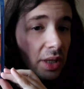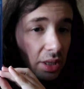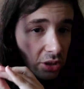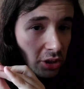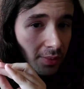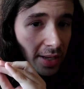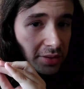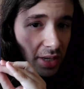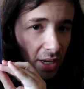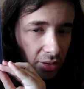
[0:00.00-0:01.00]
You get the
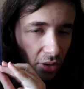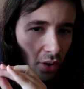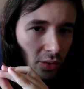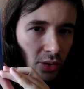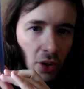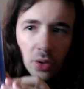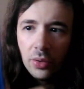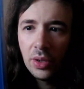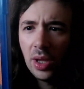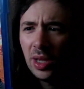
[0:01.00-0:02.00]
US, the Hong
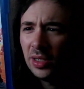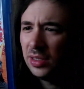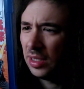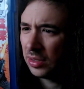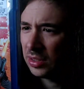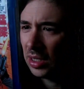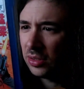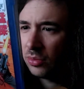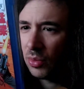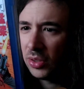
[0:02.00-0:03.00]
Kong cut, and an
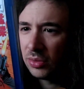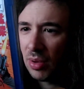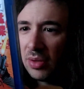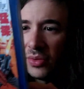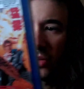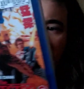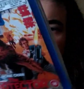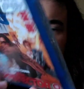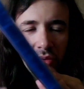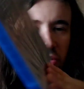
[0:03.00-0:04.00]
extended one as well, so
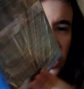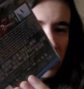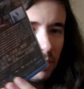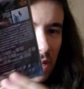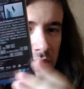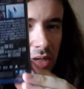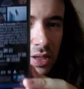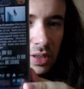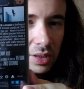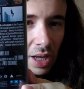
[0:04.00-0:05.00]
that's not too bad.
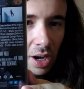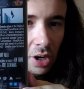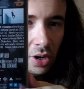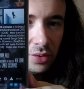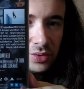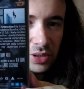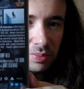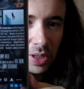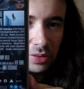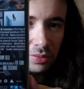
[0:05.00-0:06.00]
You get loads of
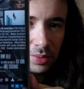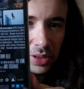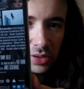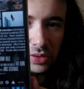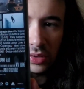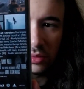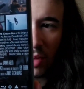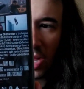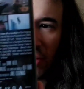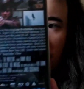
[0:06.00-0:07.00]
special features as
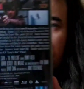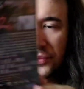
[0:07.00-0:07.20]
well.